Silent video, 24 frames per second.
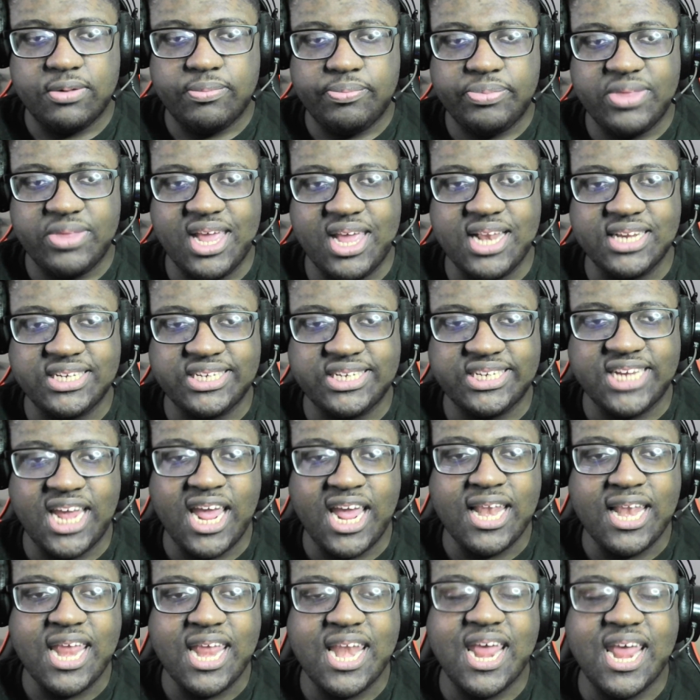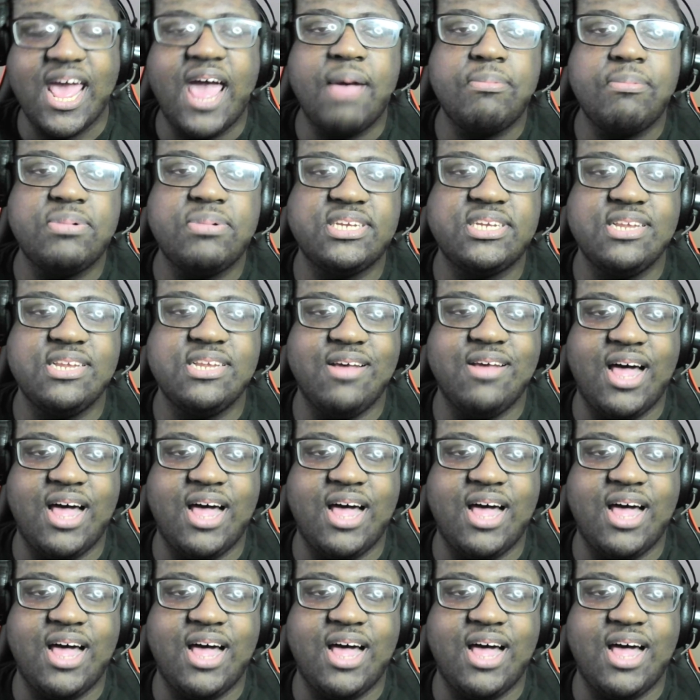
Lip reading: And the same thing that happens to